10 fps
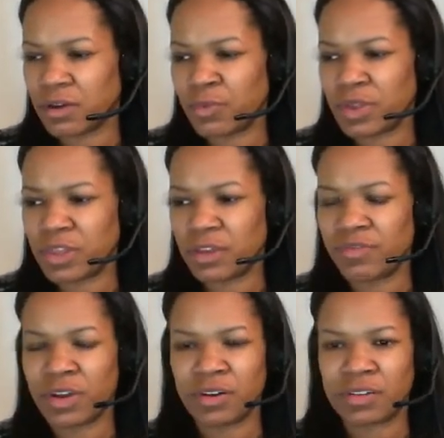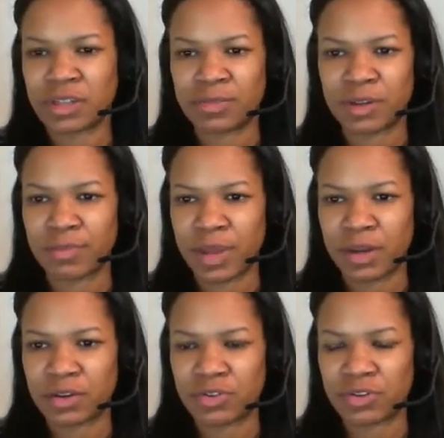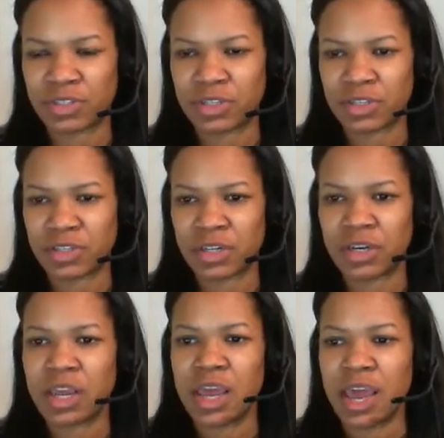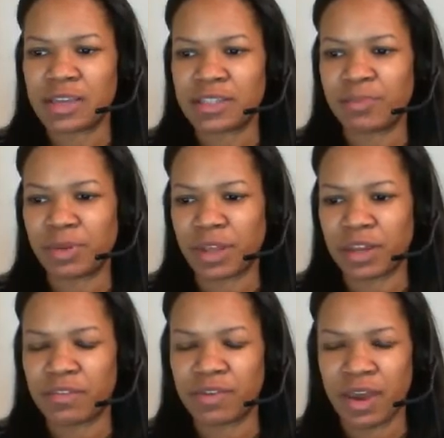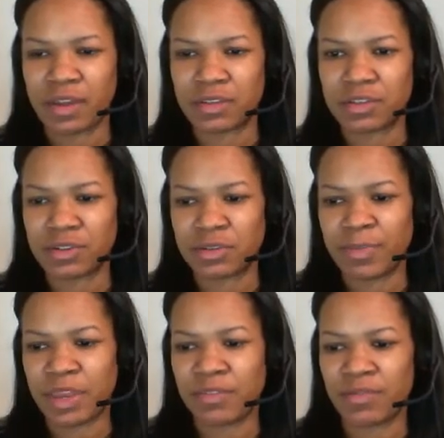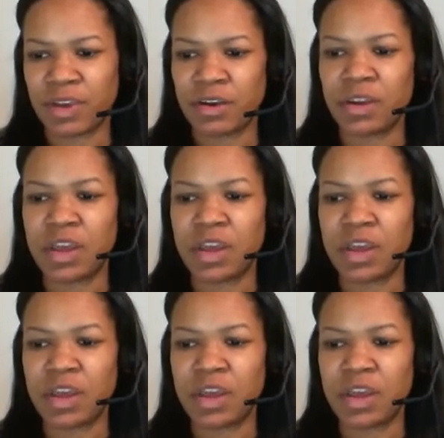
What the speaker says: within federal subject matter jurisdiction as the plaintiff has, so to make it fair.